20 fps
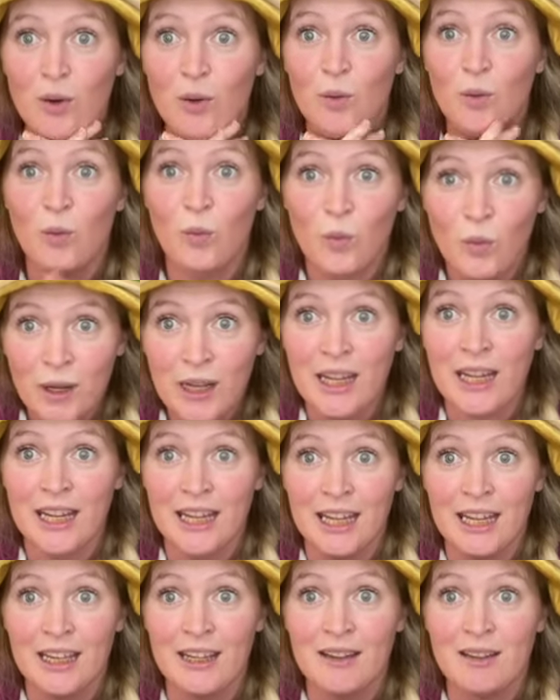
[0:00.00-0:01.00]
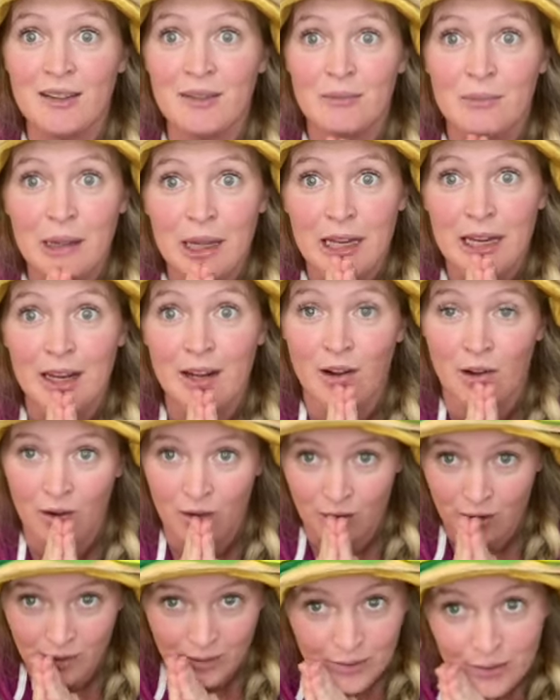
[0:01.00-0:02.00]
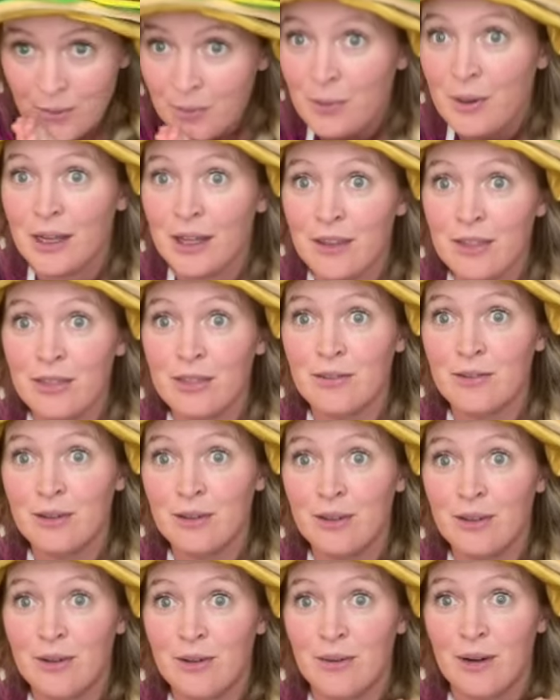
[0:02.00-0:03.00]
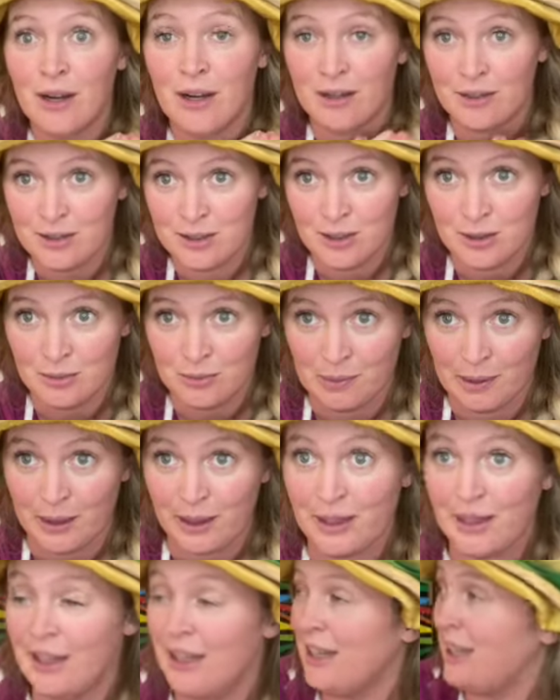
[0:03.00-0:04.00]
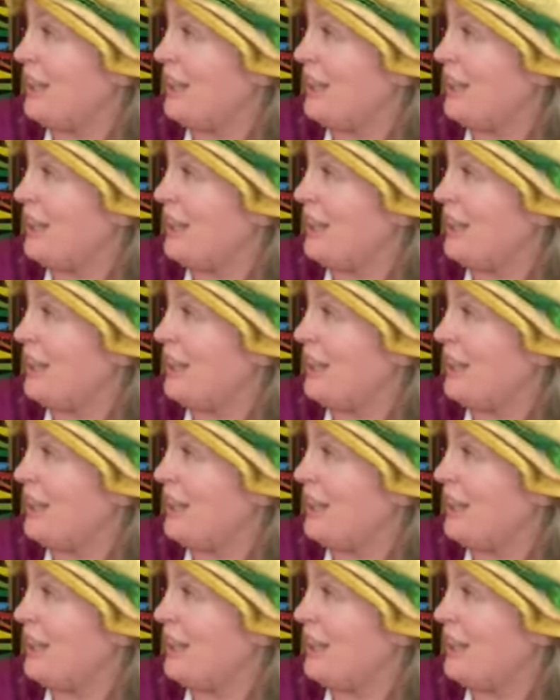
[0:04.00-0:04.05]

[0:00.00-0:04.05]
We made it all the way through October.